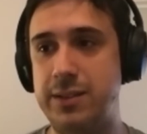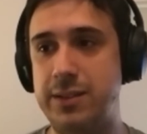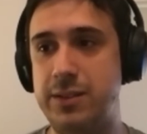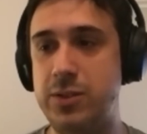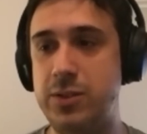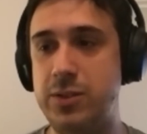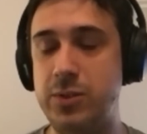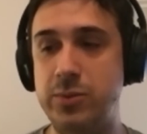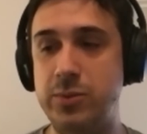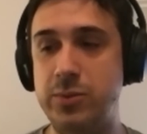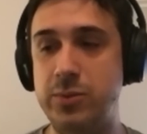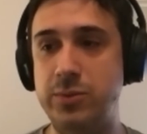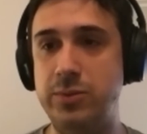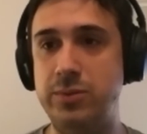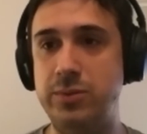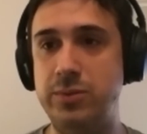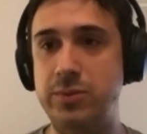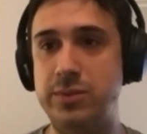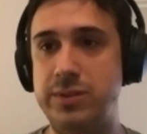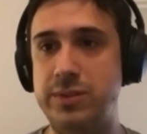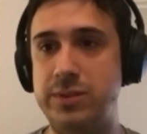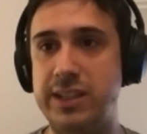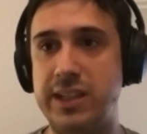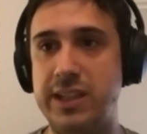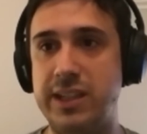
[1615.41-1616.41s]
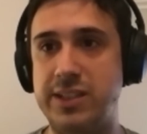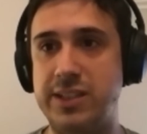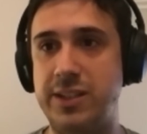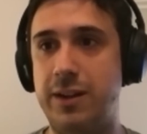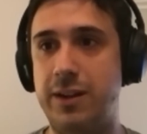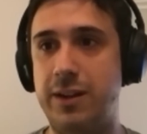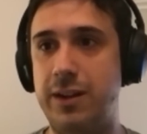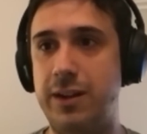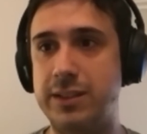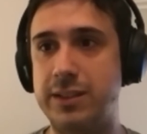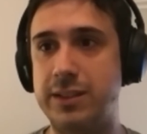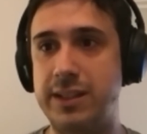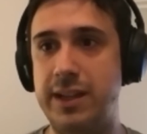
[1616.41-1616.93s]
to ZK
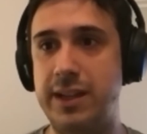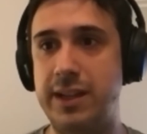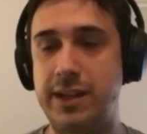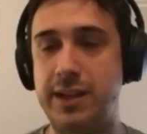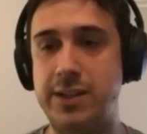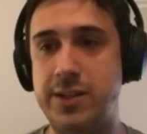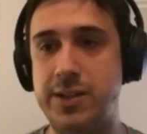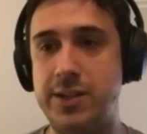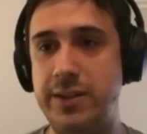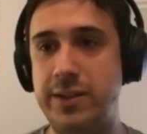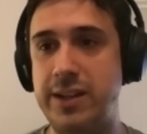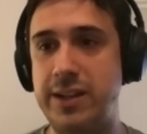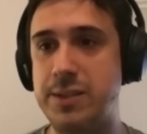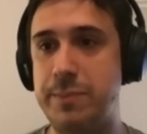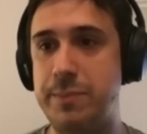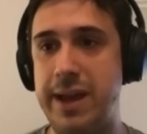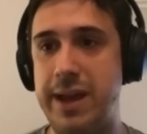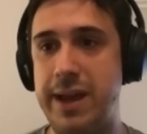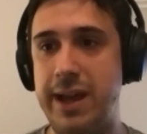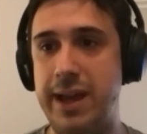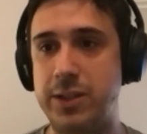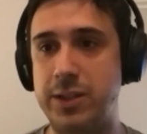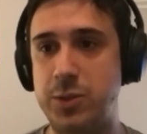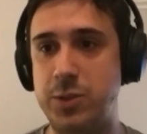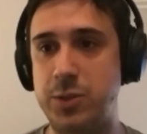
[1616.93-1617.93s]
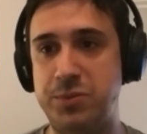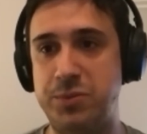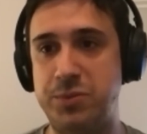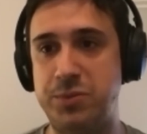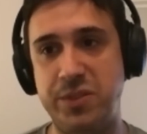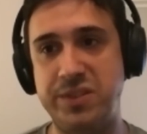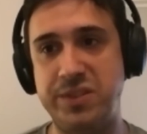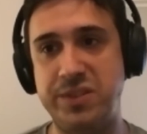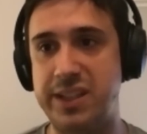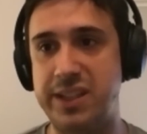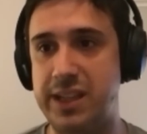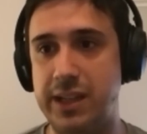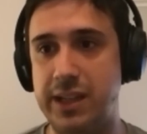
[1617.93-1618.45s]
Snarks, and it turned its back to proof of
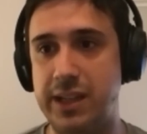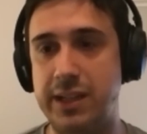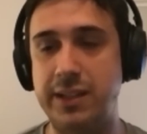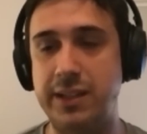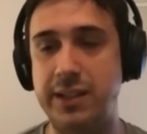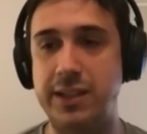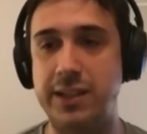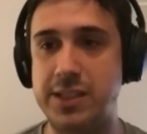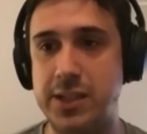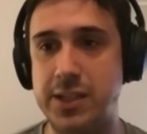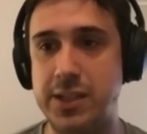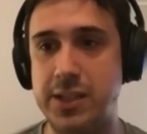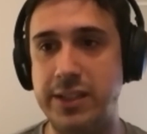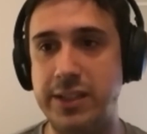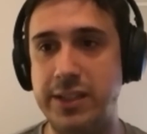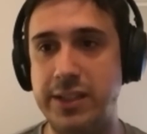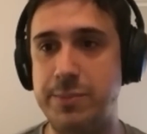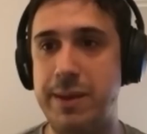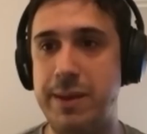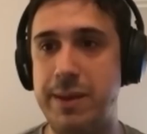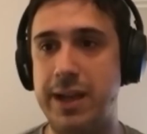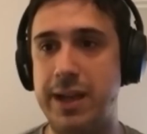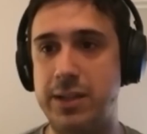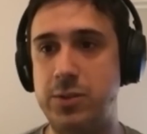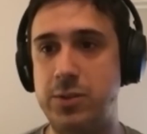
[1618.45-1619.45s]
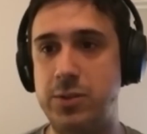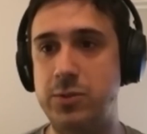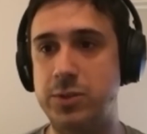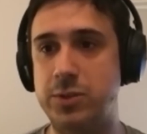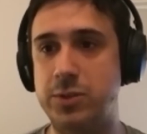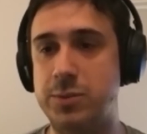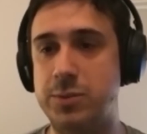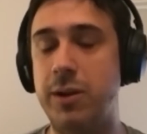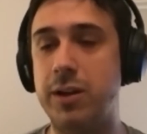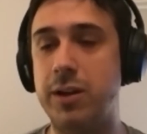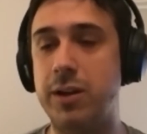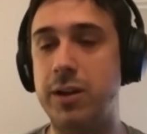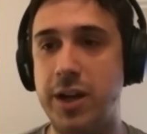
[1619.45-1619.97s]
stake, and it's turned its back to
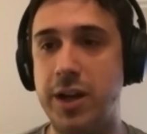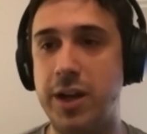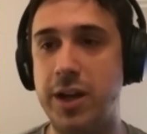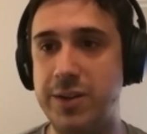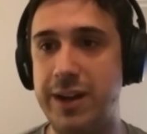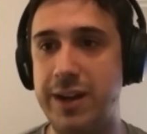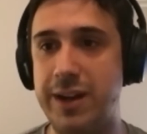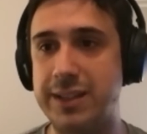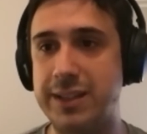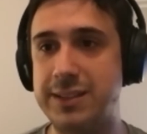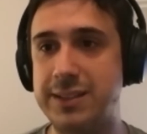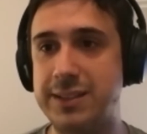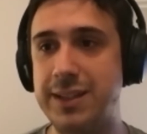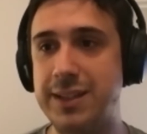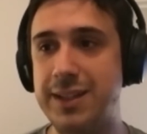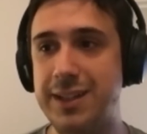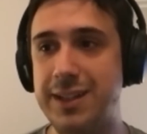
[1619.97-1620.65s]
smart contracts.